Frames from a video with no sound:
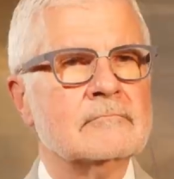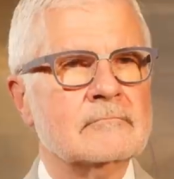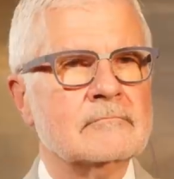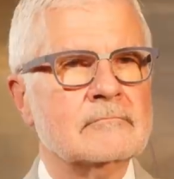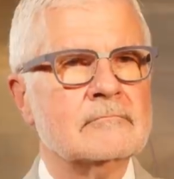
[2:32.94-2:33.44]

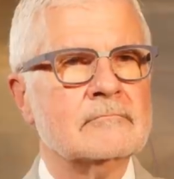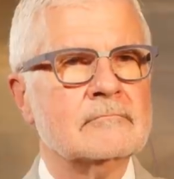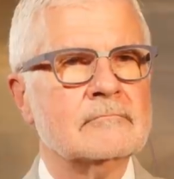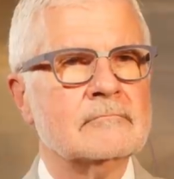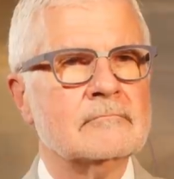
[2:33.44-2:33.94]

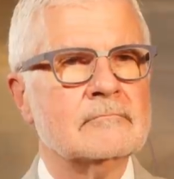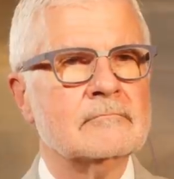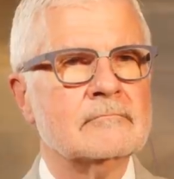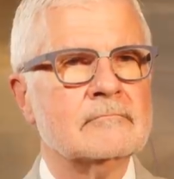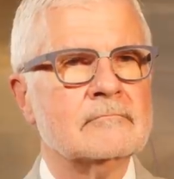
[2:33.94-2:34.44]

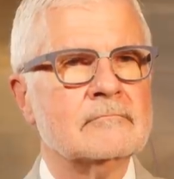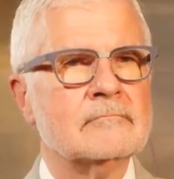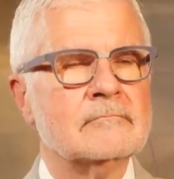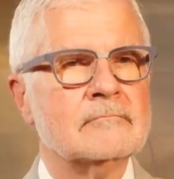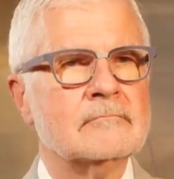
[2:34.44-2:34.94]

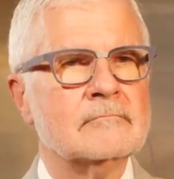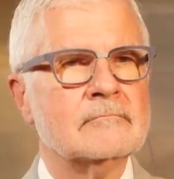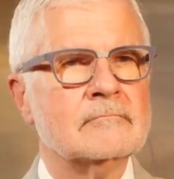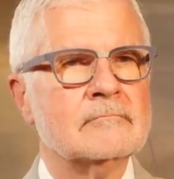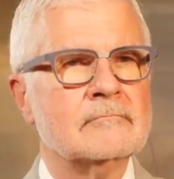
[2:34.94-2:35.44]

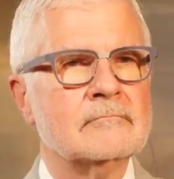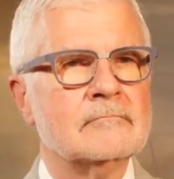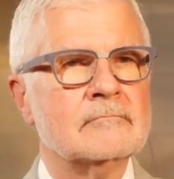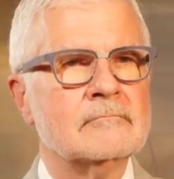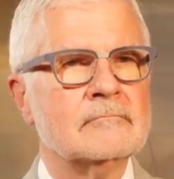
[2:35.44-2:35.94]

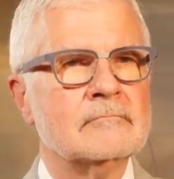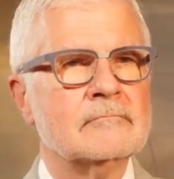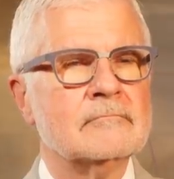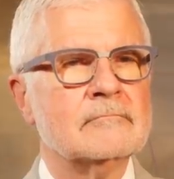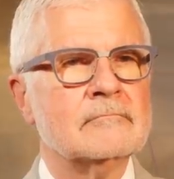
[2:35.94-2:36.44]

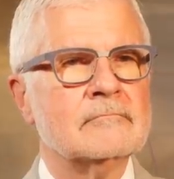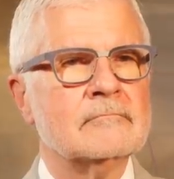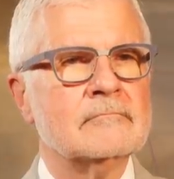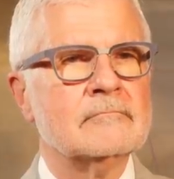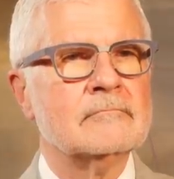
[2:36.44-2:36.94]
No words are spoken by the person on screen.